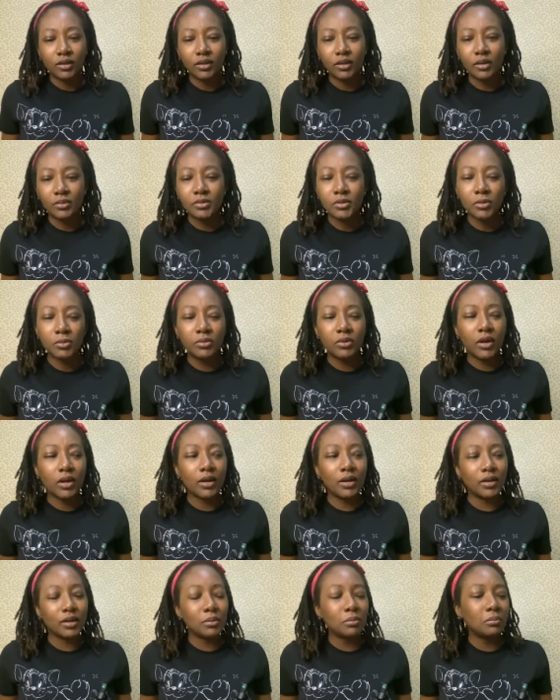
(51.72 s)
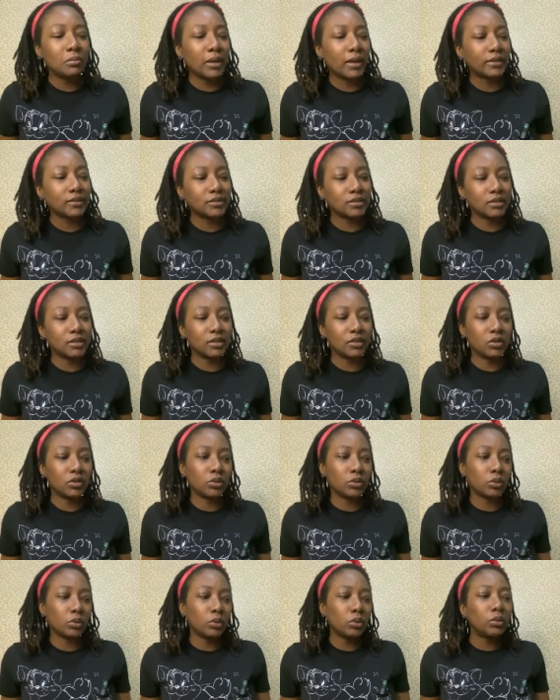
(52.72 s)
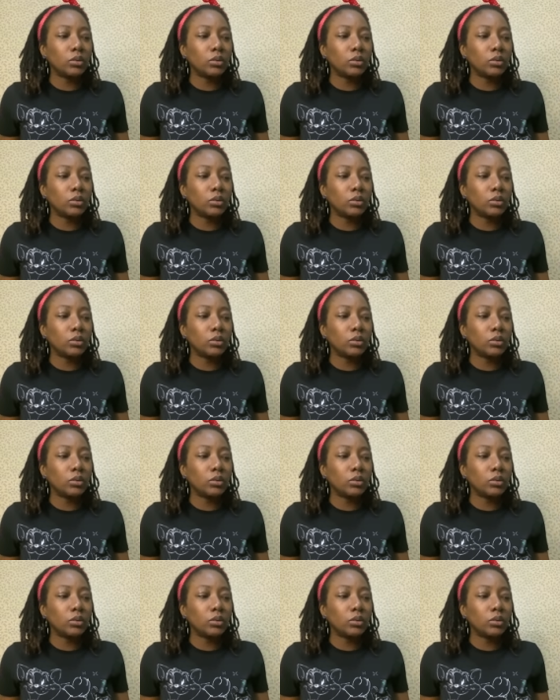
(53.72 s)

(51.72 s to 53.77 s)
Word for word: Keeps me running back to you.